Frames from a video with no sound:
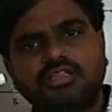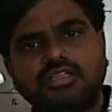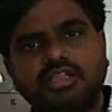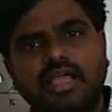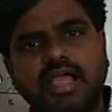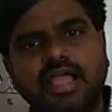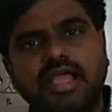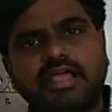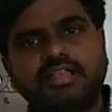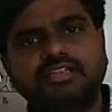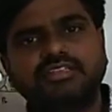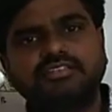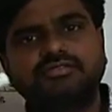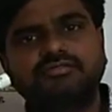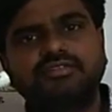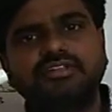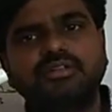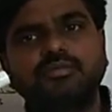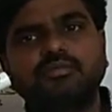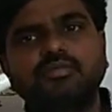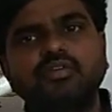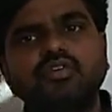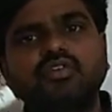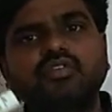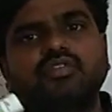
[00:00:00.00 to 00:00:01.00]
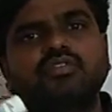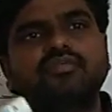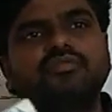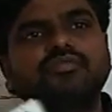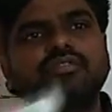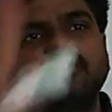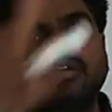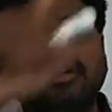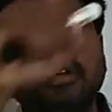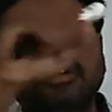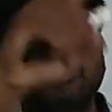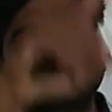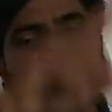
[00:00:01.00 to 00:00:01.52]
Ant will move
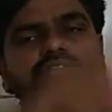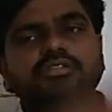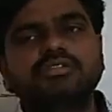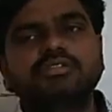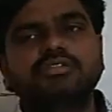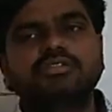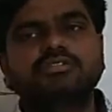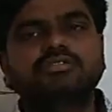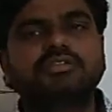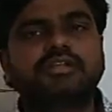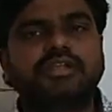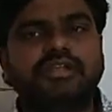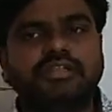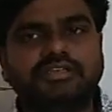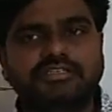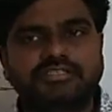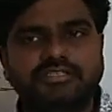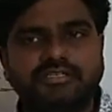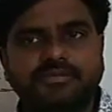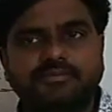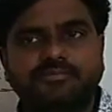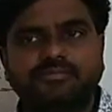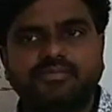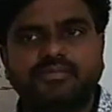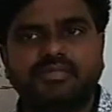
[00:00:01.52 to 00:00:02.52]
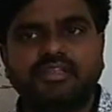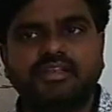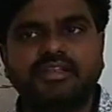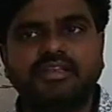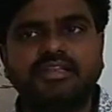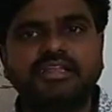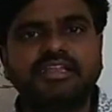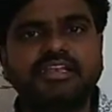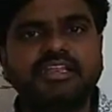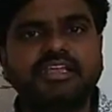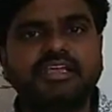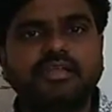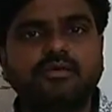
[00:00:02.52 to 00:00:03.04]
straight,
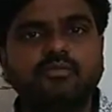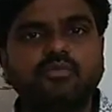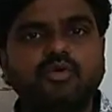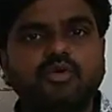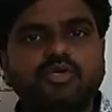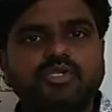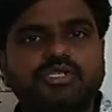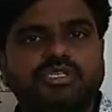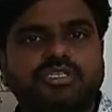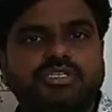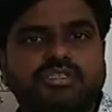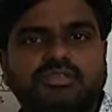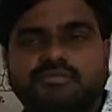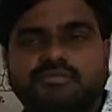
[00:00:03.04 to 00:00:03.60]
linear motion.